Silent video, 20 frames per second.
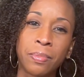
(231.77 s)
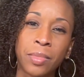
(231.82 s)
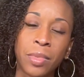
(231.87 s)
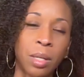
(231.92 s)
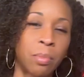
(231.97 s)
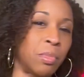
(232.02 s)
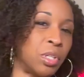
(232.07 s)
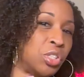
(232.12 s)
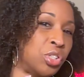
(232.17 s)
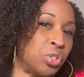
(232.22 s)

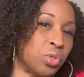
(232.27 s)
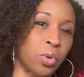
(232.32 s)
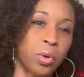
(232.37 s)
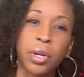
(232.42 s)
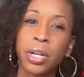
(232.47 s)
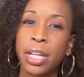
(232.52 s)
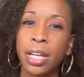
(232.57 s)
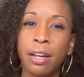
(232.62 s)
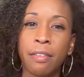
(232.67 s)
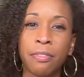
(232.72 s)
the
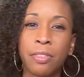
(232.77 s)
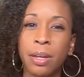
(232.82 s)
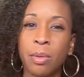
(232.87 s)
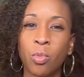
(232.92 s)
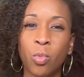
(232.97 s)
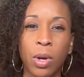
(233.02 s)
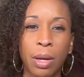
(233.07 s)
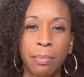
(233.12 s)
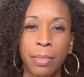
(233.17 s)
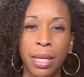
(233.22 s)
majority of
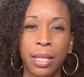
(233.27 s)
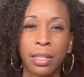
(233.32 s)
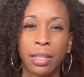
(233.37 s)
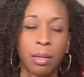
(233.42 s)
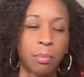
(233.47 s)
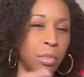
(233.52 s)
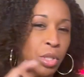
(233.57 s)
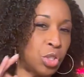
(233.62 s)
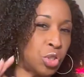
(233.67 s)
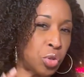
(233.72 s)
them women,
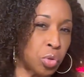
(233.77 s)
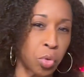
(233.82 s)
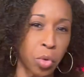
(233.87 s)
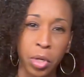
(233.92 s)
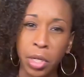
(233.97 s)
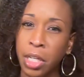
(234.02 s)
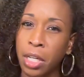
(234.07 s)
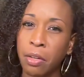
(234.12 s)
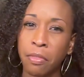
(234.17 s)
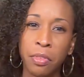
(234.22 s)
the
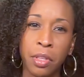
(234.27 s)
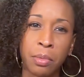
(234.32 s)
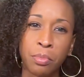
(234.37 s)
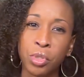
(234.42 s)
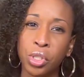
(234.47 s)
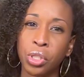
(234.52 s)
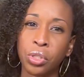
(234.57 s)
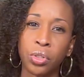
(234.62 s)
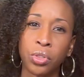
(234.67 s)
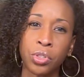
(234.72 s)
majority of them
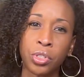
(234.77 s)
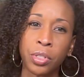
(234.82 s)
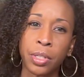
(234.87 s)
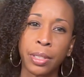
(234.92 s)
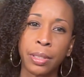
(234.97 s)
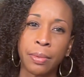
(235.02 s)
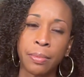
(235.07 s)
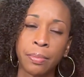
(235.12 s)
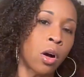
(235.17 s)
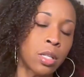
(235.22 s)
children,
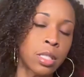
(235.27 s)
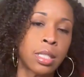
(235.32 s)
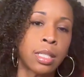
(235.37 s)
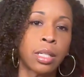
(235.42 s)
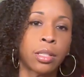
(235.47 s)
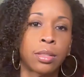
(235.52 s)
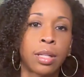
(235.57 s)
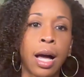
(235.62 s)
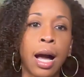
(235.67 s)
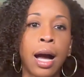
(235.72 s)
lost
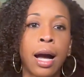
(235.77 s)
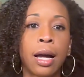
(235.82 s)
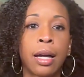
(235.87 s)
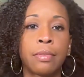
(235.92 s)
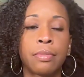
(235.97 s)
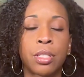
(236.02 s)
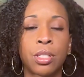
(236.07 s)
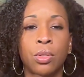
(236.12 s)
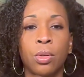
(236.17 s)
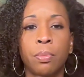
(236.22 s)
their
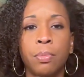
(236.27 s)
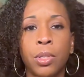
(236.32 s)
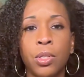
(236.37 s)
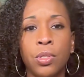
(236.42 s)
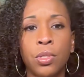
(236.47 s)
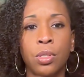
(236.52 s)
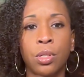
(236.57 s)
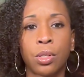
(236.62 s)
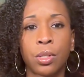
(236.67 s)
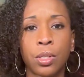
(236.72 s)
lives to
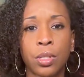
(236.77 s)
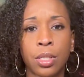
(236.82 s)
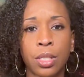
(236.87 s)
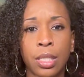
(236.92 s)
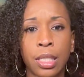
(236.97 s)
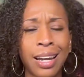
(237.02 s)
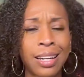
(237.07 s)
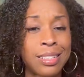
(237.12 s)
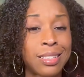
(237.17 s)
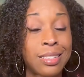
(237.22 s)
abusers.
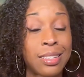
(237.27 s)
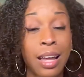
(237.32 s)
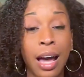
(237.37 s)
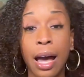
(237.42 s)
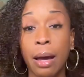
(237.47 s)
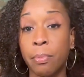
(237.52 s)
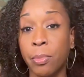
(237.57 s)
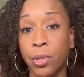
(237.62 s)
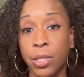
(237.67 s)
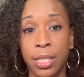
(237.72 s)
That is
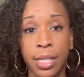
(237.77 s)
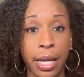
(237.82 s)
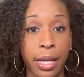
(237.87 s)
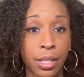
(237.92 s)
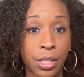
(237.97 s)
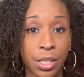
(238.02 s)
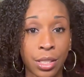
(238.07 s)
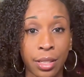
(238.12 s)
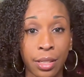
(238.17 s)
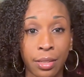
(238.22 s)
not
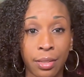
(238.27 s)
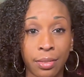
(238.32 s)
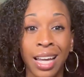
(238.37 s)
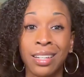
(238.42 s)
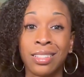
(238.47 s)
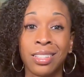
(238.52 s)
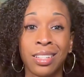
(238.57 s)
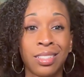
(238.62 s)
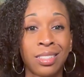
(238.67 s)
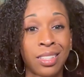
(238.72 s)
protection. That
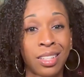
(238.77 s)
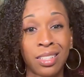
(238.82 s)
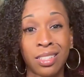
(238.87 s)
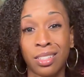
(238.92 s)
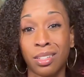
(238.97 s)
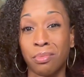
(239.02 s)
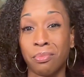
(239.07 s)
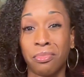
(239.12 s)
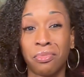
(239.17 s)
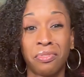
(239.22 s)
is a
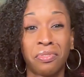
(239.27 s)
system